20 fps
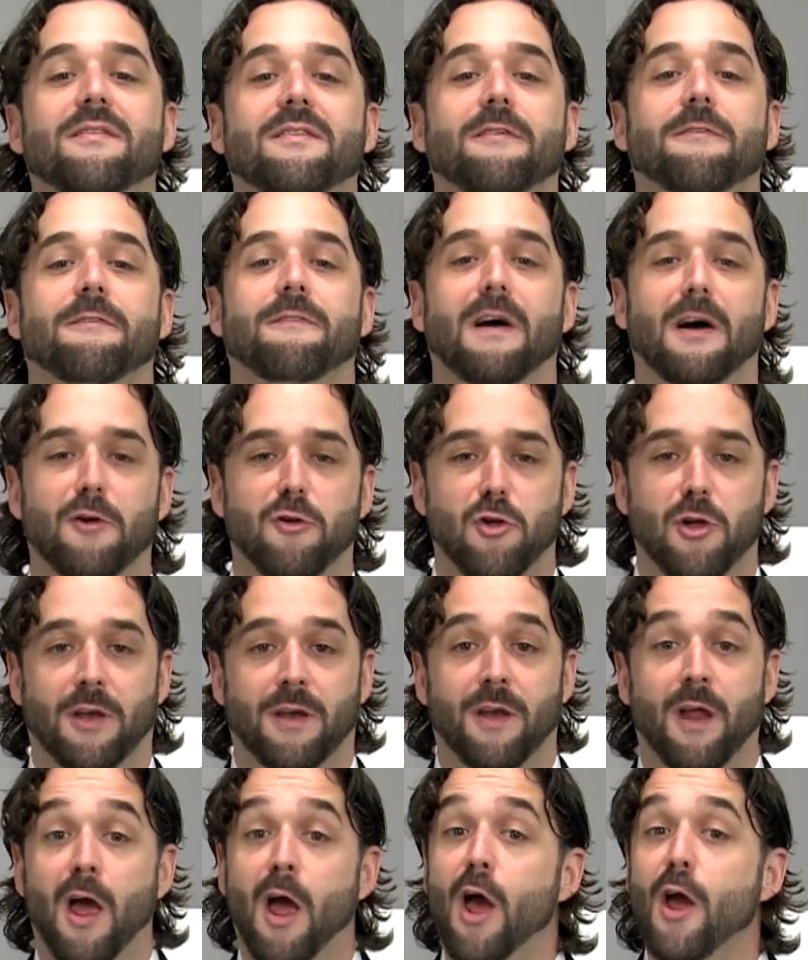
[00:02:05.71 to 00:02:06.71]
to
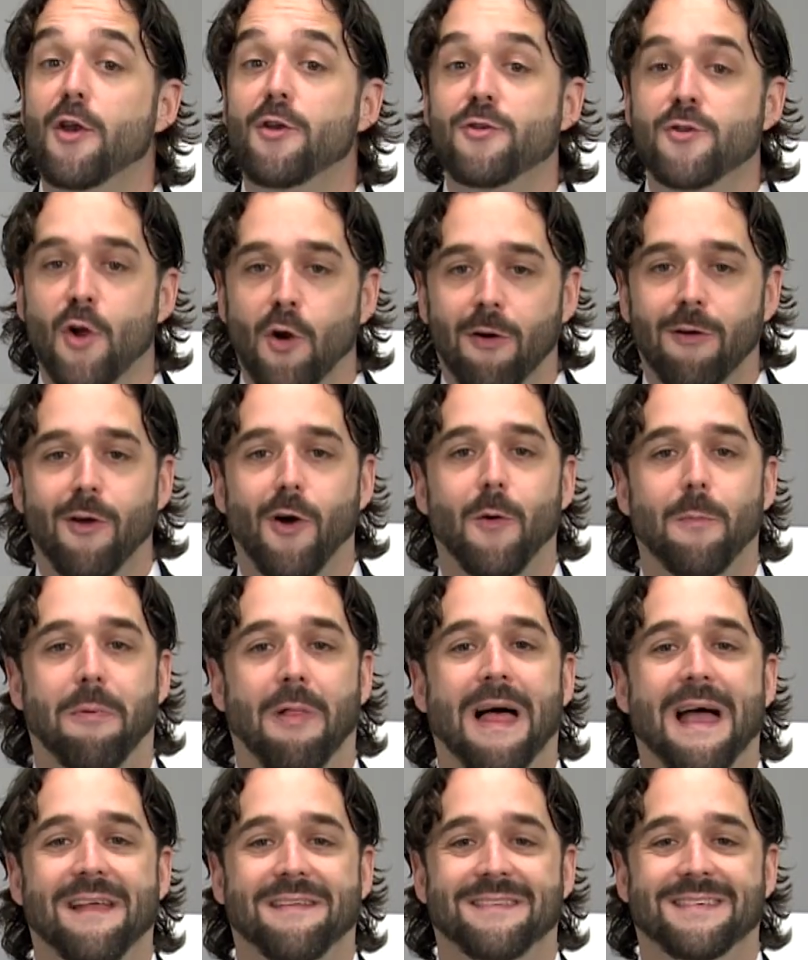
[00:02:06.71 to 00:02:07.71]
function
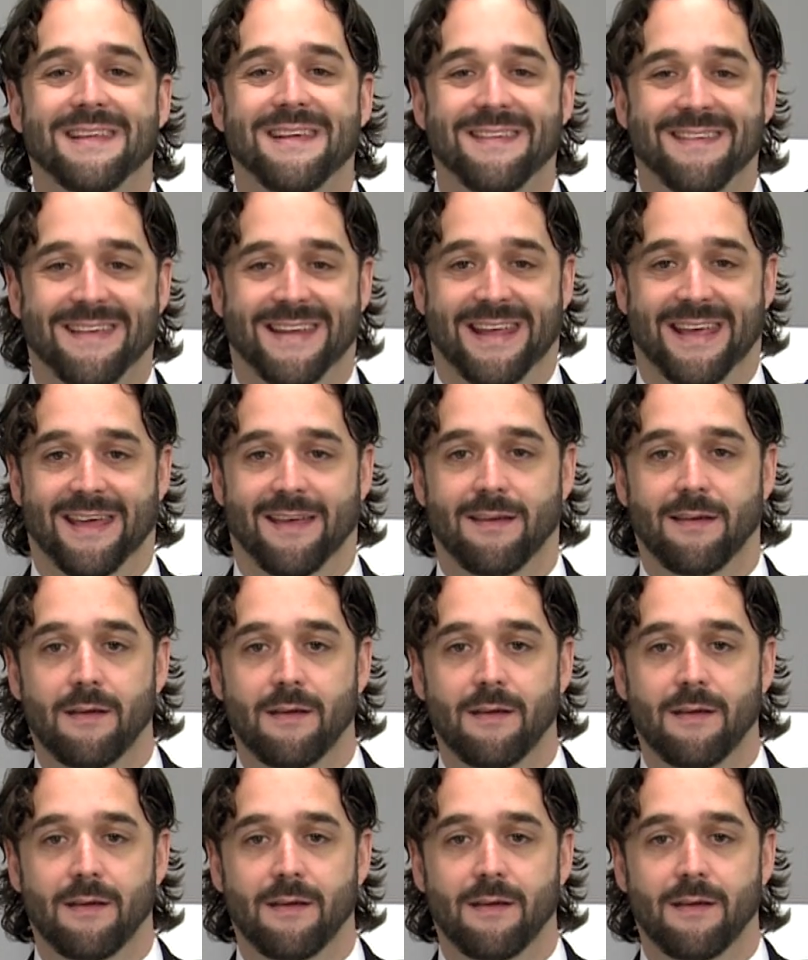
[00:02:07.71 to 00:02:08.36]
neuroplasticity,